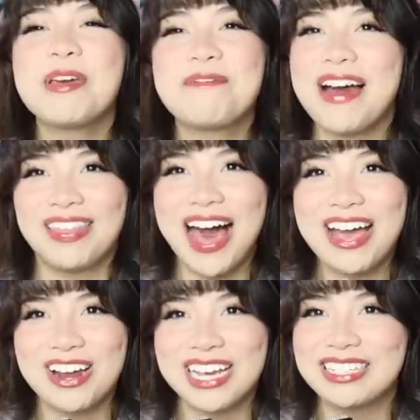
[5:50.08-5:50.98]
a big fat
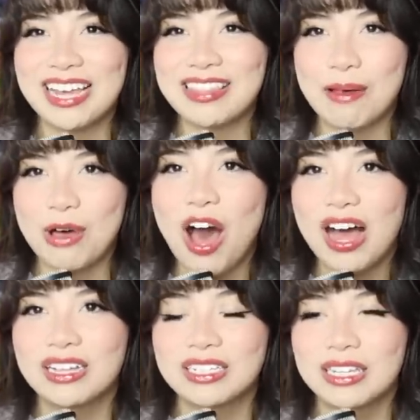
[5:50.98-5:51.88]
liar. He sent that
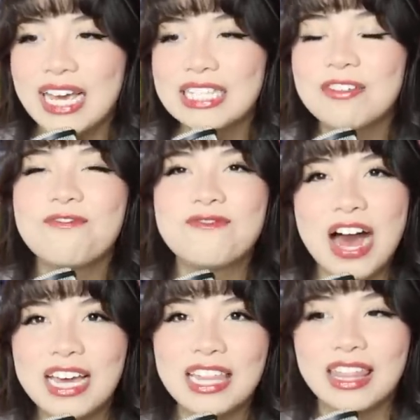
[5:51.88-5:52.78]
box. He's a
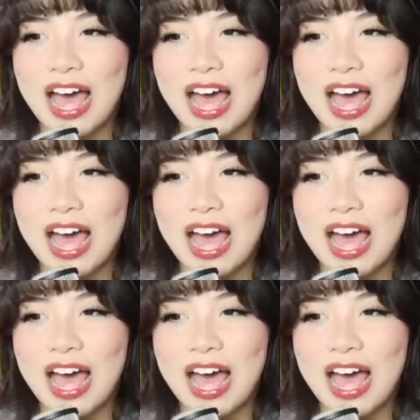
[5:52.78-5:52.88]
fucking